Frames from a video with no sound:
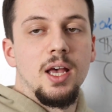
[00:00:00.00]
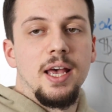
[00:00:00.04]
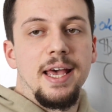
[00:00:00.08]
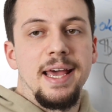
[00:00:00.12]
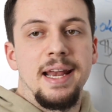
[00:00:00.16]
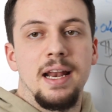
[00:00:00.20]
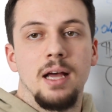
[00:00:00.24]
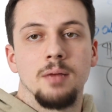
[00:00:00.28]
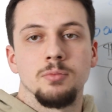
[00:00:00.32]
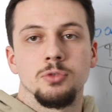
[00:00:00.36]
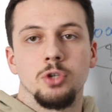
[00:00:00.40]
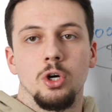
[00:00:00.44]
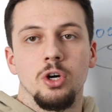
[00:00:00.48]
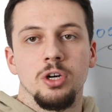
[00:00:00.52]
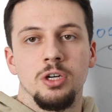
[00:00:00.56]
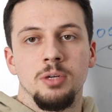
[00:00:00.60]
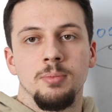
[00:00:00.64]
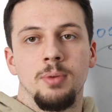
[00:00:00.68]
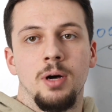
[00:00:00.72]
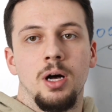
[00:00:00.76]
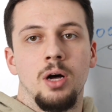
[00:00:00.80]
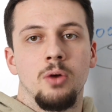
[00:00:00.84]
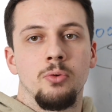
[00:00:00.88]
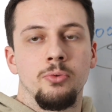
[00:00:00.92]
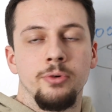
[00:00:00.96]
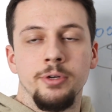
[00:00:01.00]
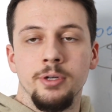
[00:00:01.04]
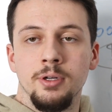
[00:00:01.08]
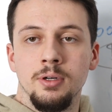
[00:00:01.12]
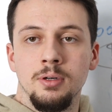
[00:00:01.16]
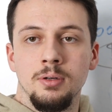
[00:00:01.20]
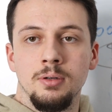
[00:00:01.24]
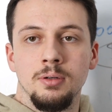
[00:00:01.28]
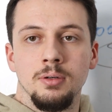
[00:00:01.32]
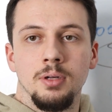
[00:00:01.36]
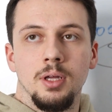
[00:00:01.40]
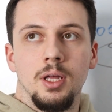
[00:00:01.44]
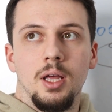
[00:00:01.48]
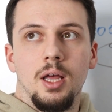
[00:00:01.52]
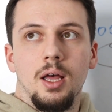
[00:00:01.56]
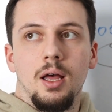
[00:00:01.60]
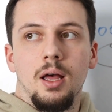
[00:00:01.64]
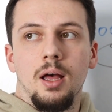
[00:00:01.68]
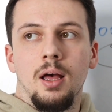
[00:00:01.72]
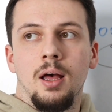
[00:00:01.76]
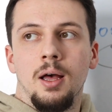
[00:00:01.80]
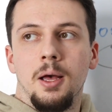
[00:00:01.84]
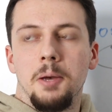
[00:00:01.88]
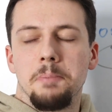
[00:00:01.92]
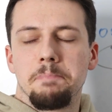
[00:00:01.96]
And I'm talking about real
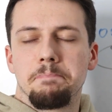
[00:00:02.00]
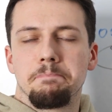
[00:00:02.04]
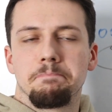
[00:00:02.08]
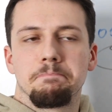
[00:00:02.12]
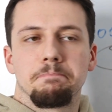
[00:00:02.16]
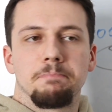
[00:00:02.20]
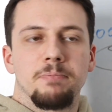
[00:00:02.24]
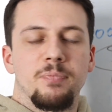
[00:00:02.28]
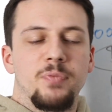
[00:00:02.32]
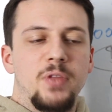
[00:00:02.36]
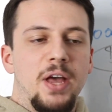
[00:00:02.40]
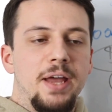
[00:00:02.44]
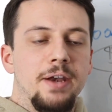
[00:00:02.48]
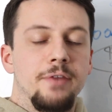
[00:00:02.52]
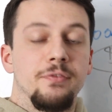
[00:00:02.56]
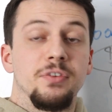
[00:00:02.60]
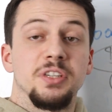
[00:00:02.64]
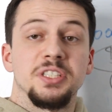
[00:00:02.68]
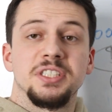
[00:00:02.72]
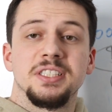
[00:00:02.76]
kind of